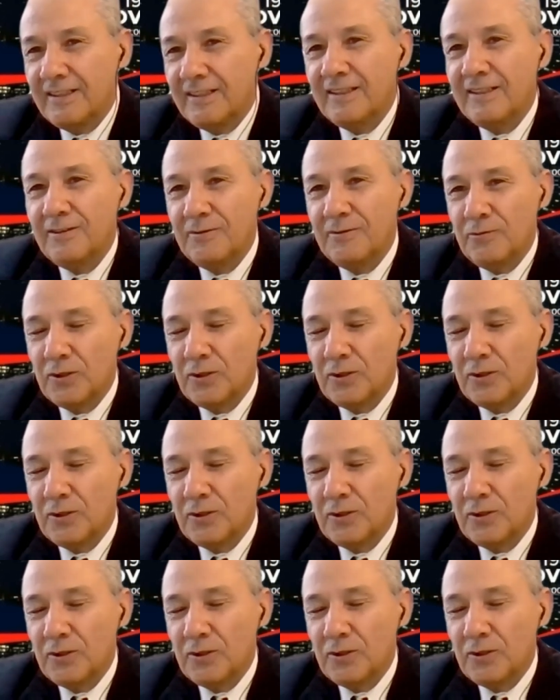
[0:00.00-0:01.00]

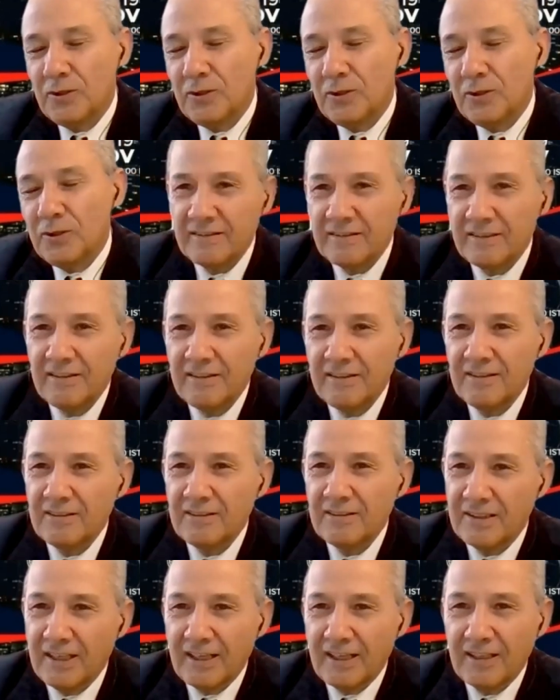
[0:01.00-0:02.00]
were the ones
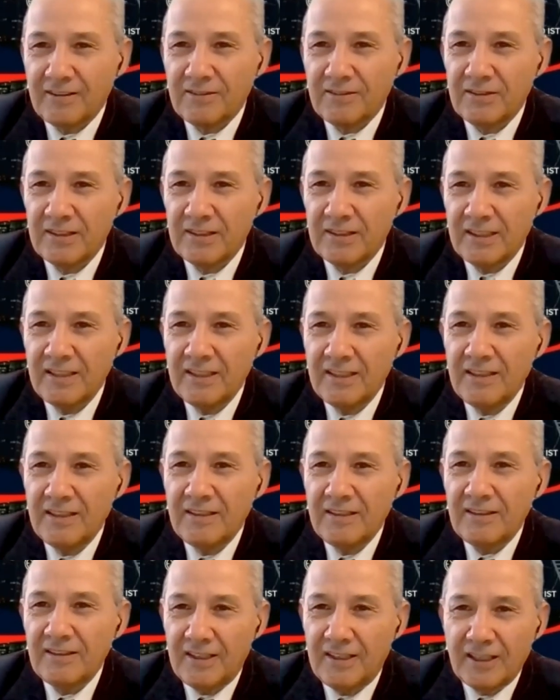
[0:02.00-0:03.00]
that
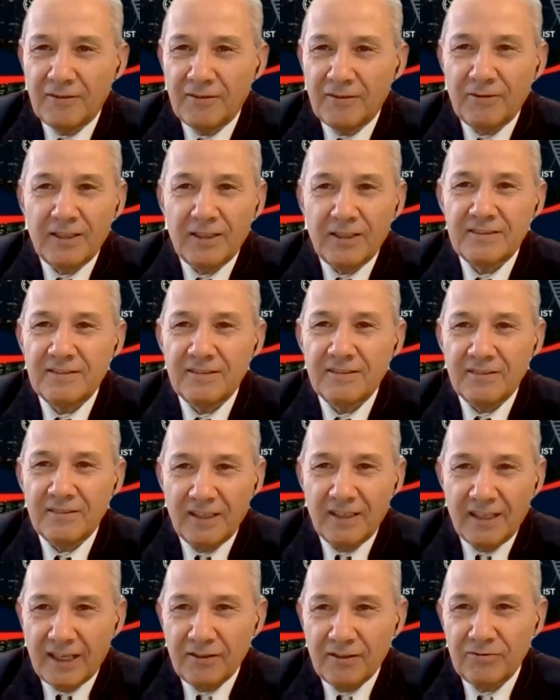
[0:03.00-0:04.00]
gave
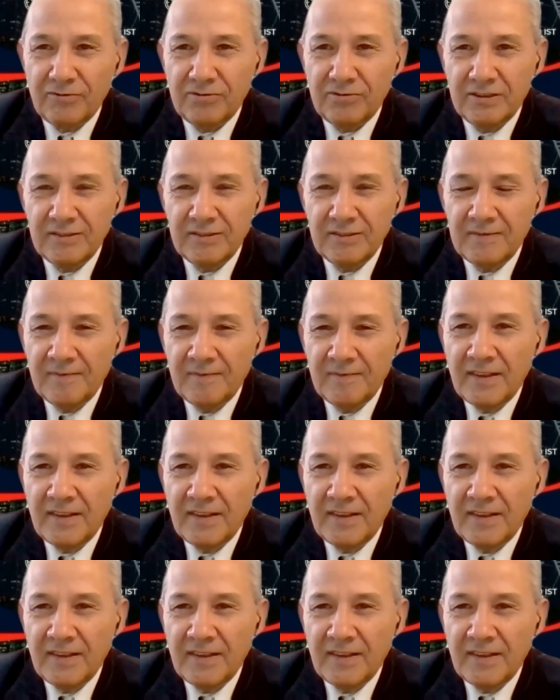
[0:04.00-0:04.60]
us life.